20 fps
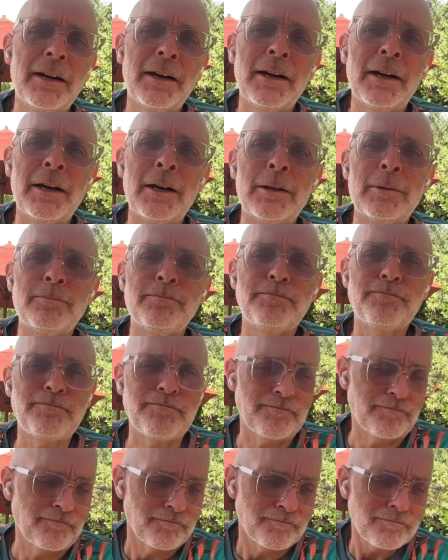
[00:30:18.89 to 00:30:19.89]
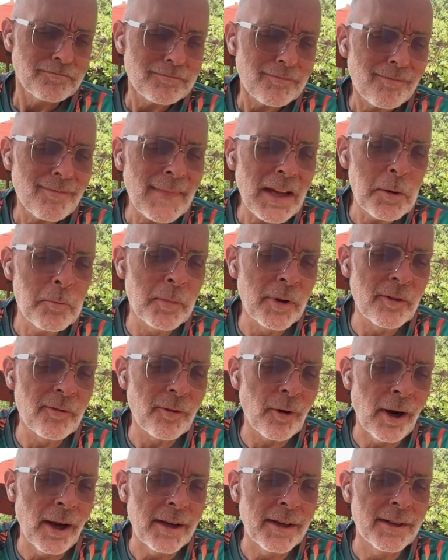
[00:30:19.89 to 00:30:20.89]
Um,
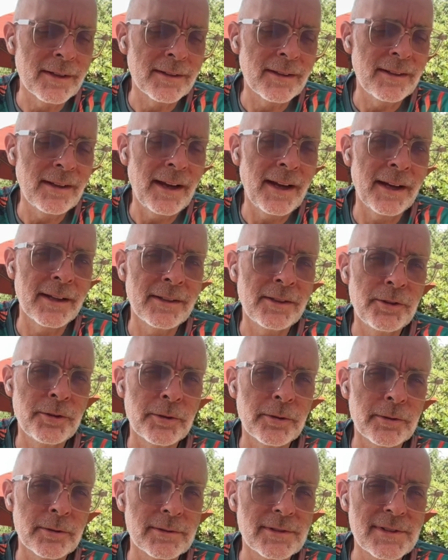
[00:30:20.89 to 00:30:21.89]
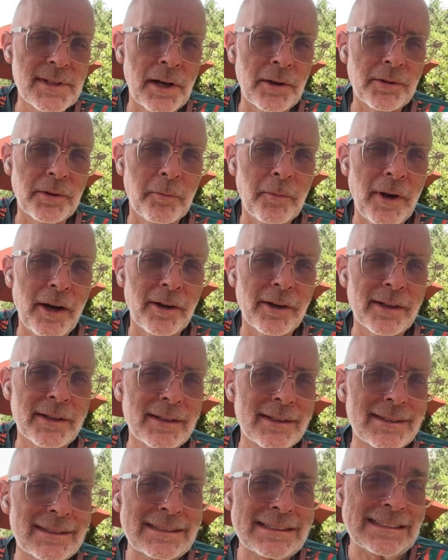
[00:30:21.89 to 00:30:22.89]
Before I head to South
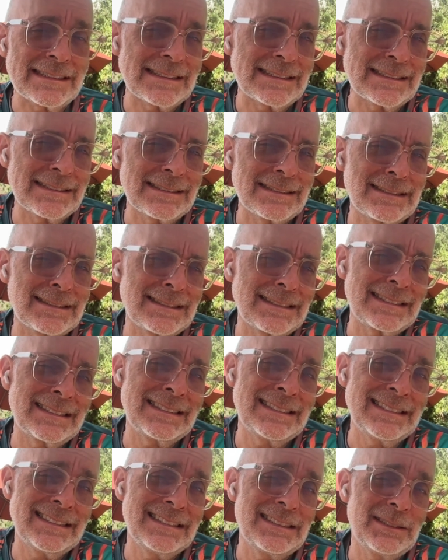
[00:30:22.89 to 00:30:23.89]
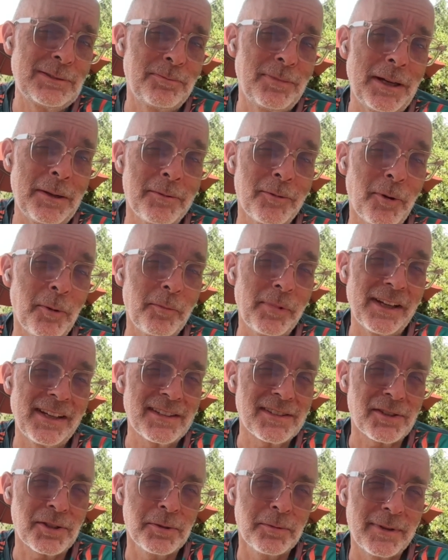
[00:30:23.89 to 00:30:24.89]
America because there probably won't be any
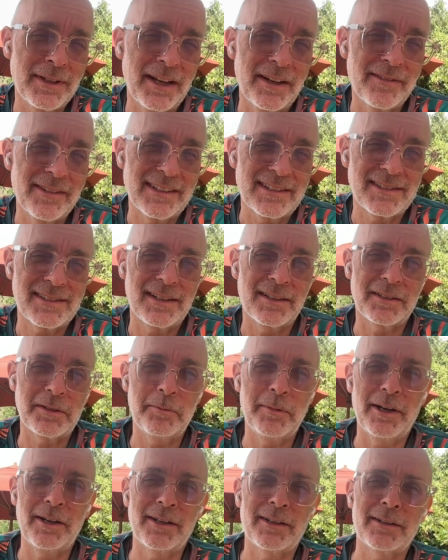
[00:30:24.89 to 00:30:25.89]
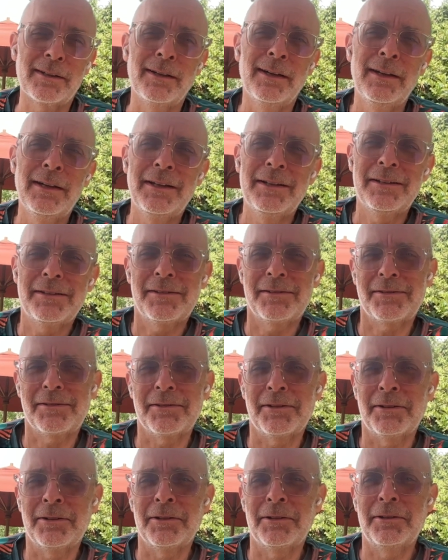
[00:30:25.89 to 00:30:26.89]
scuba diving in South America.
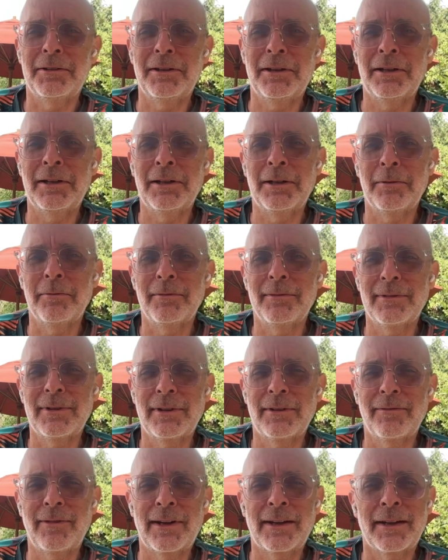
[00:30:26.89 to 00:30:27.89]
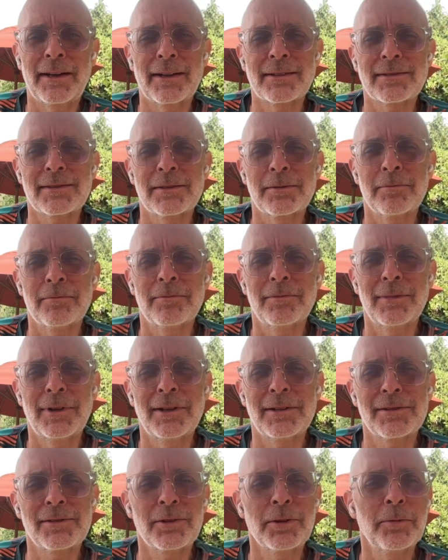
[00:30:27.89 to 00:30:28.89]
So if I can get some
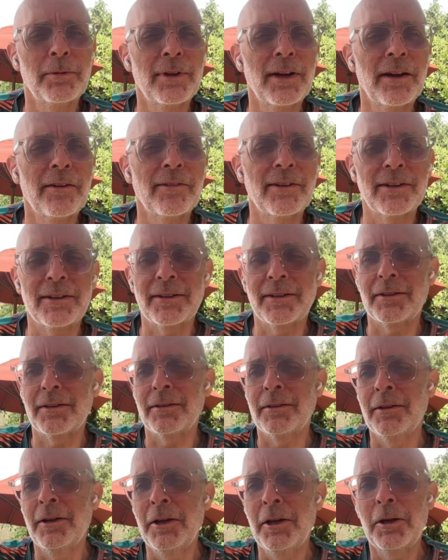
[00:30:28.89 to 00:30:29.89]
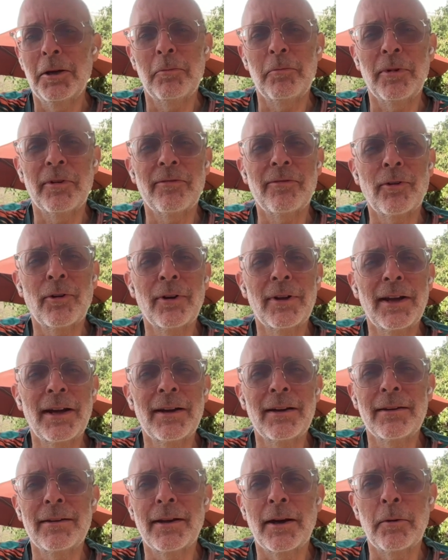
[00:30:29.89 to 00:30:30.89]
scuba diving in before
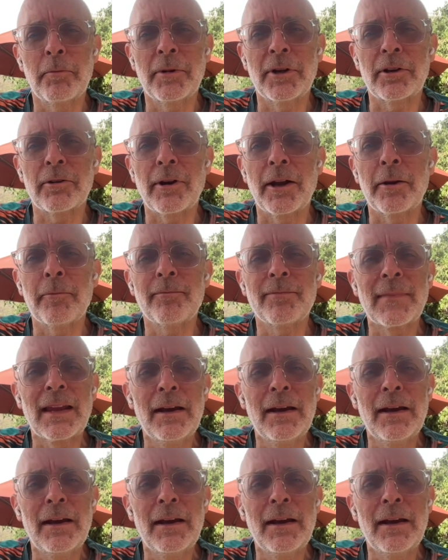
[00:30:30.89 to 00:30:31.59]
that, that'd be great.